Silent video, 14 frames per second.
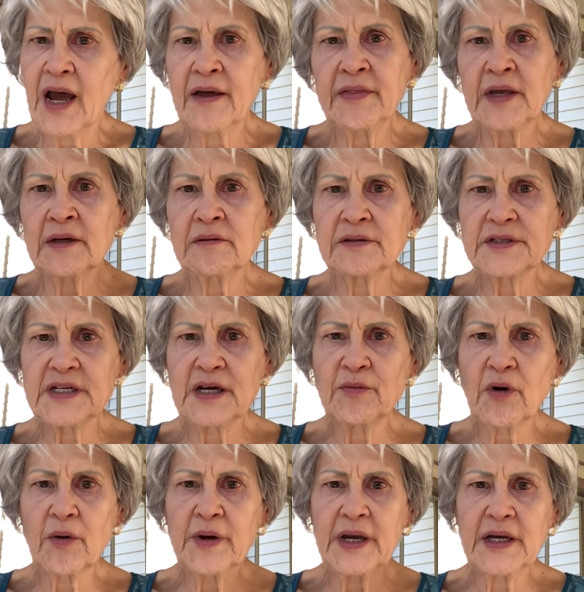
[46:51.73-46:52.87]
And then see
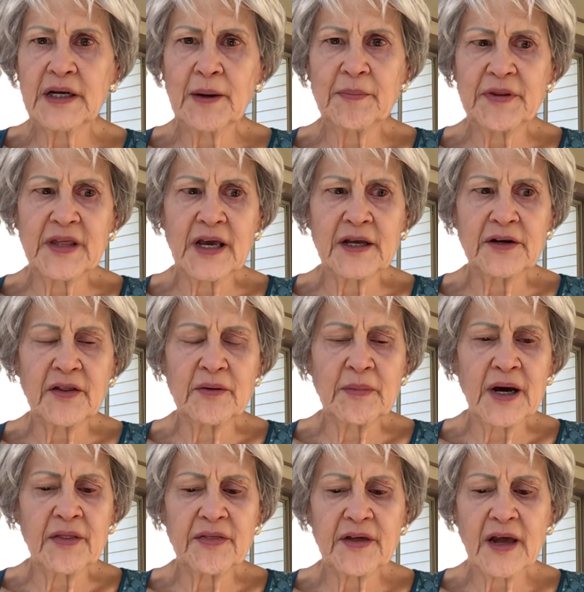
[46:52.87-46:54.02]
where we end up at the end of the
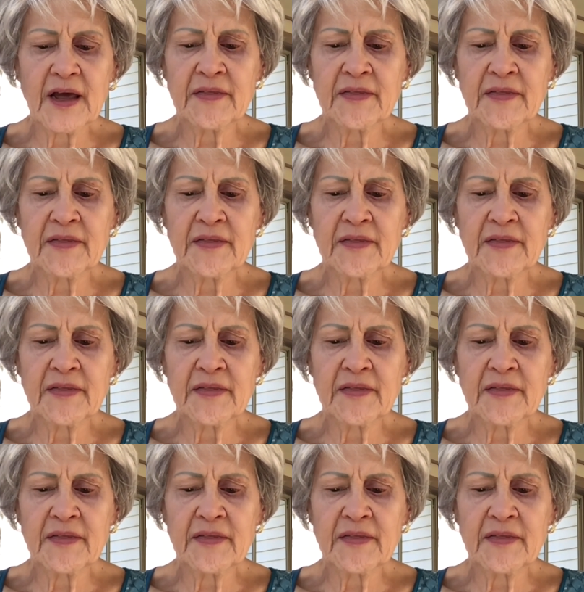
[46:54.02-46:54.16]
month.